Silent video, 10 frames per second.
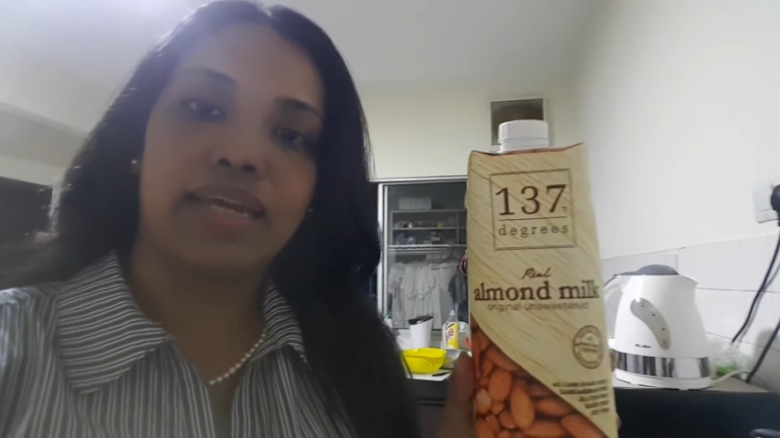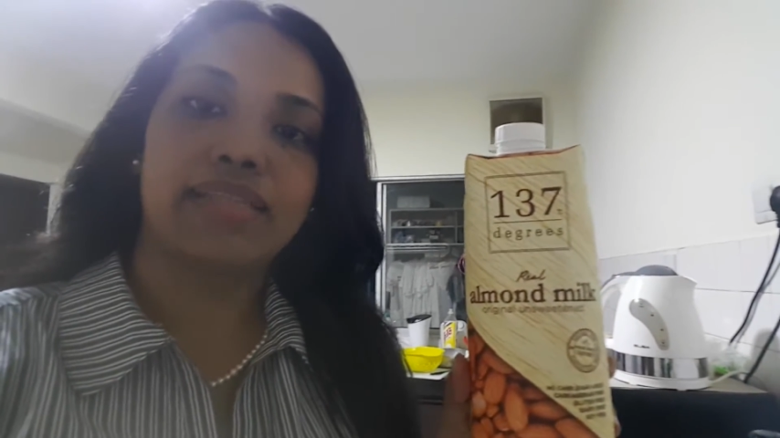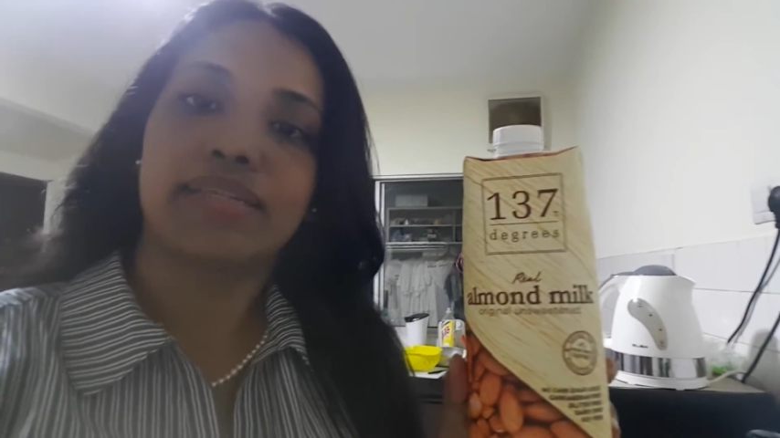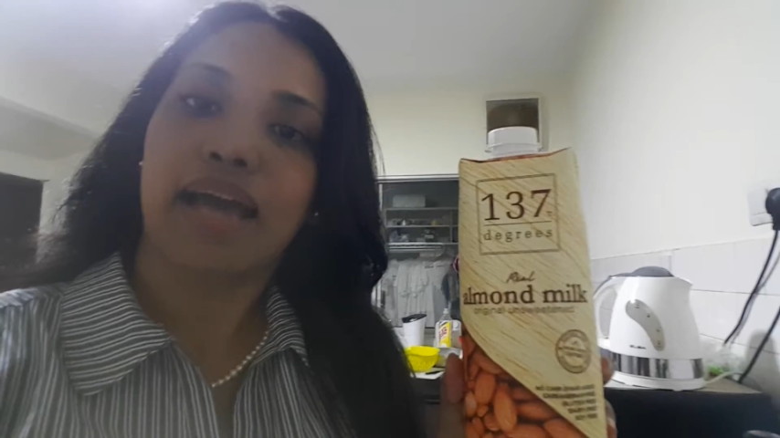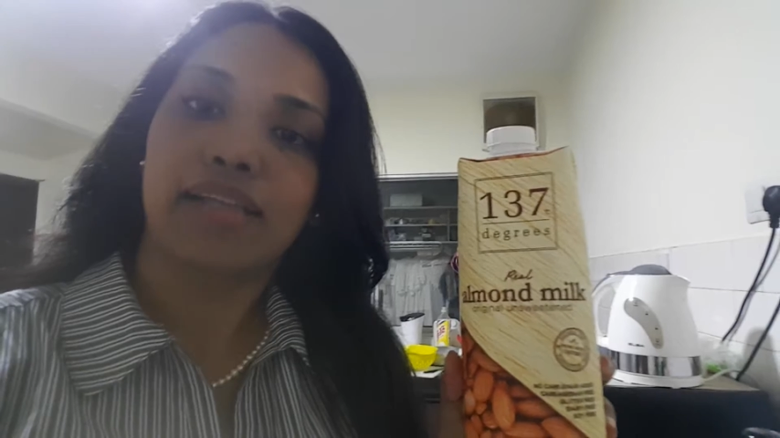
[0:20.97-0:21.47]

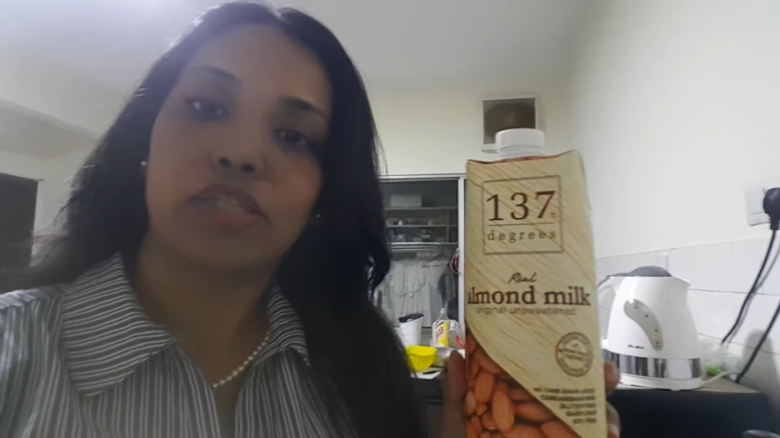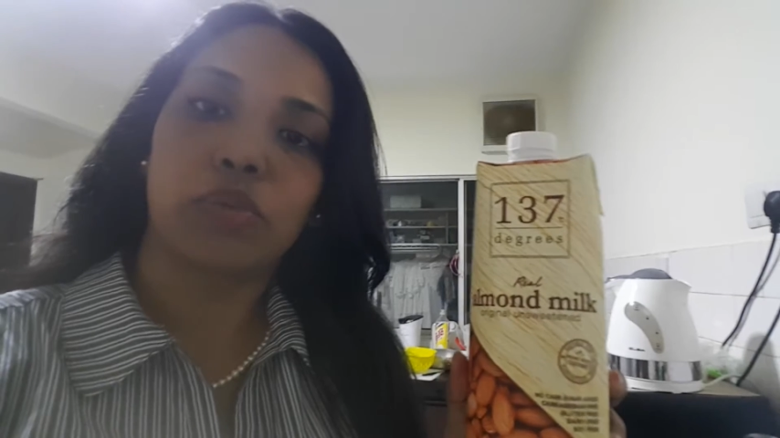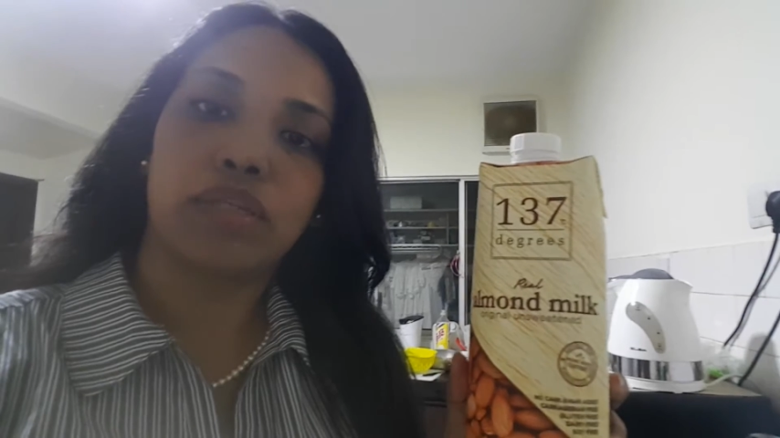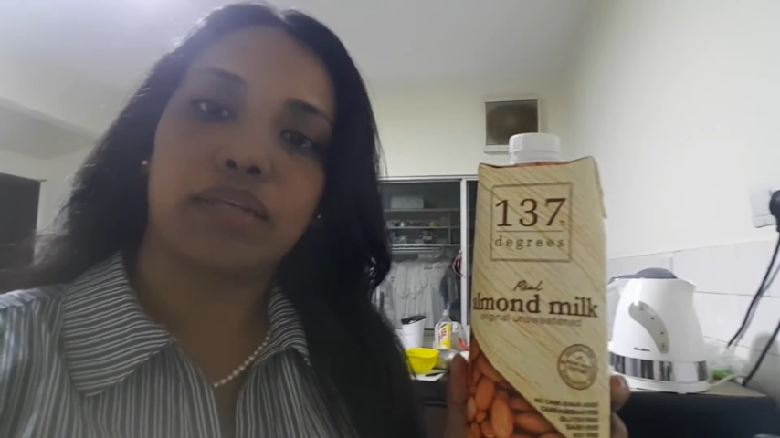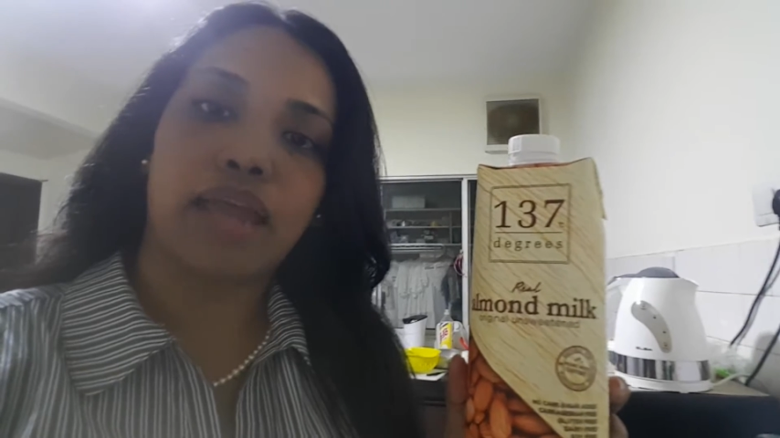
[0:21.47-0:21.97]
It's an
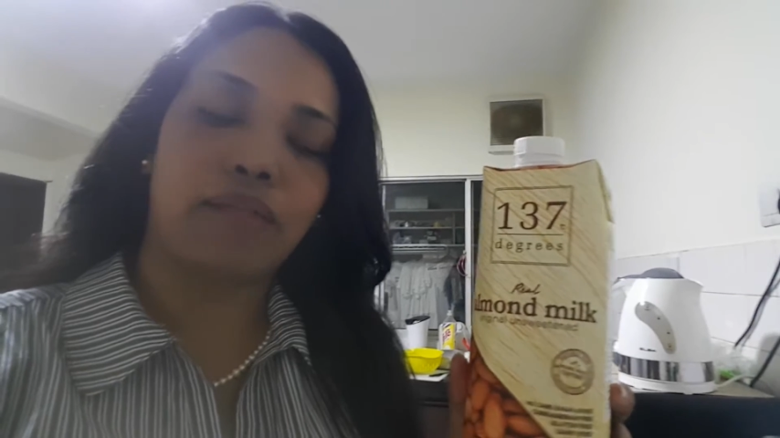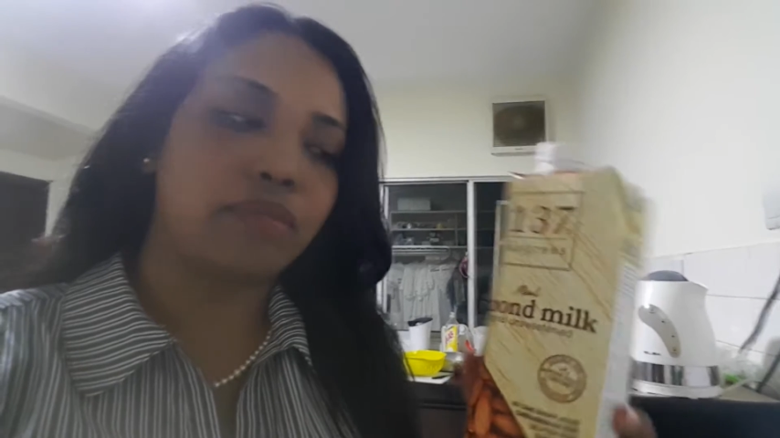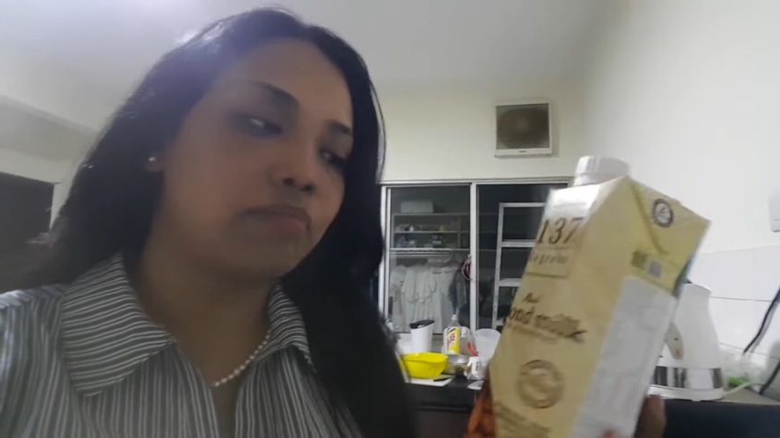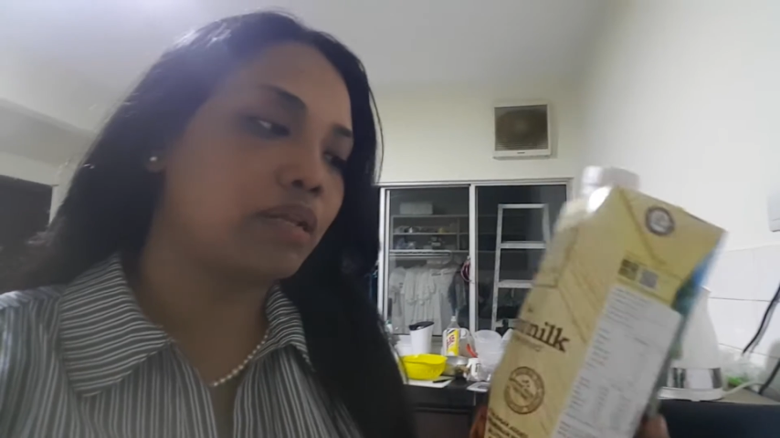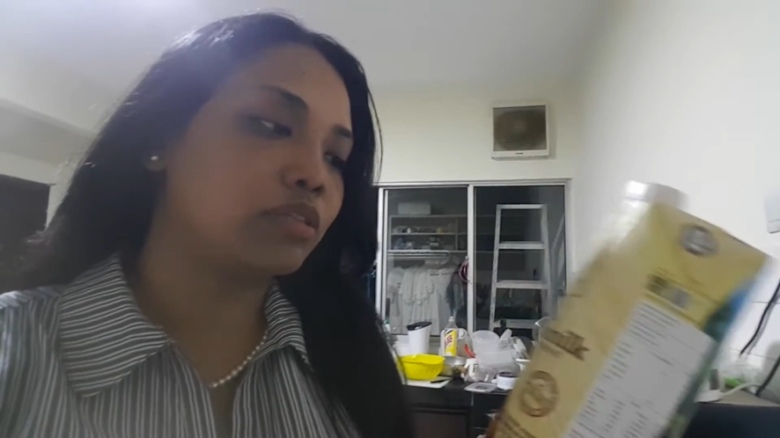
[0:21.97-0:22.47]
unsweetened
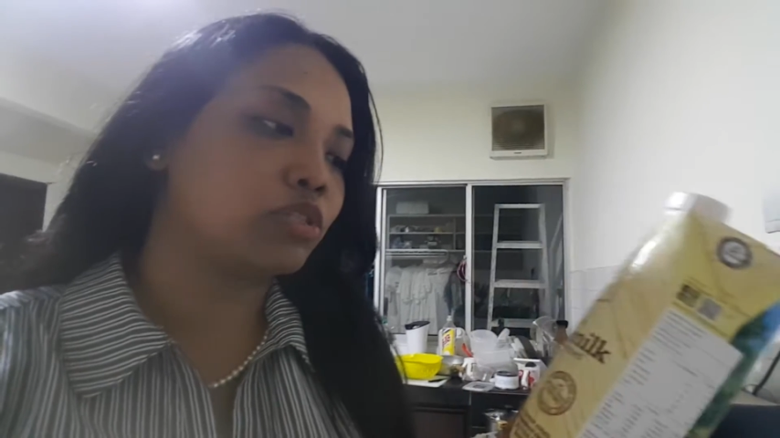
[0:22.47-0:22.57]
almond milk,